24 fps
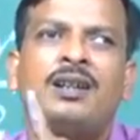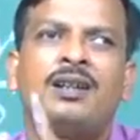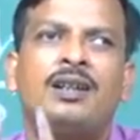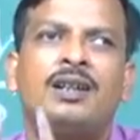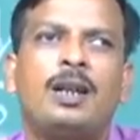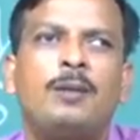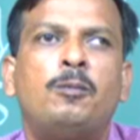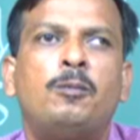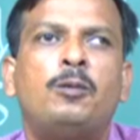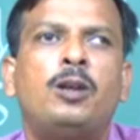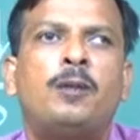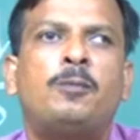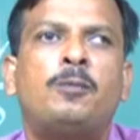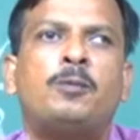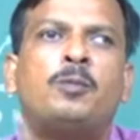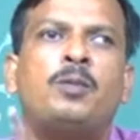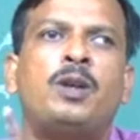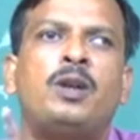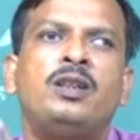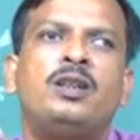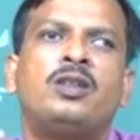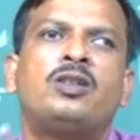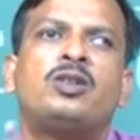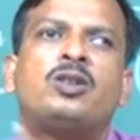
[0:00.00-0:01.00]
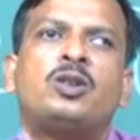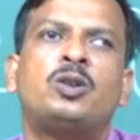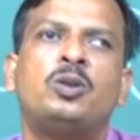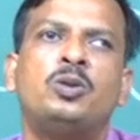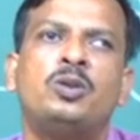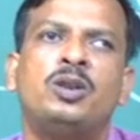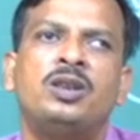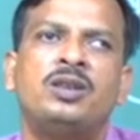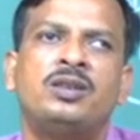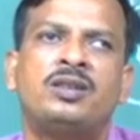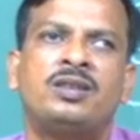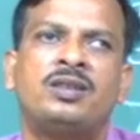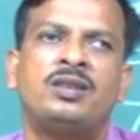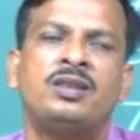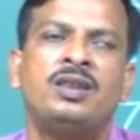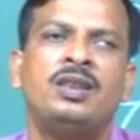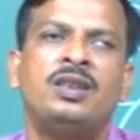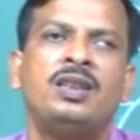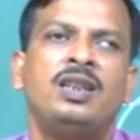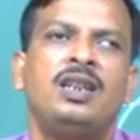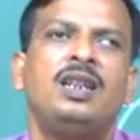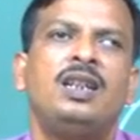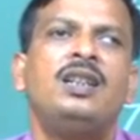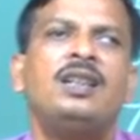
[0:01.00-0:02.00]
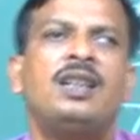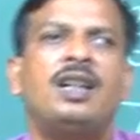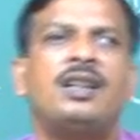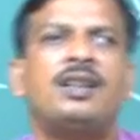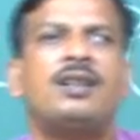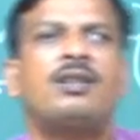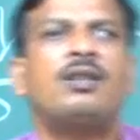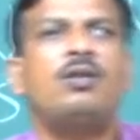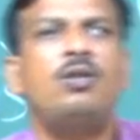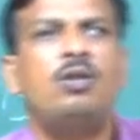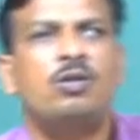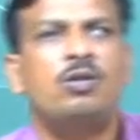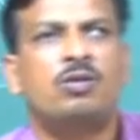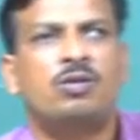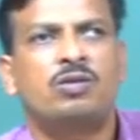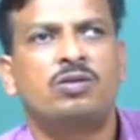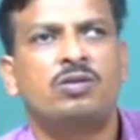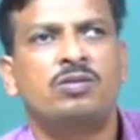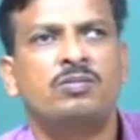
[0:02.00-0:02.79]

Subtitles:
developed by the students in that course.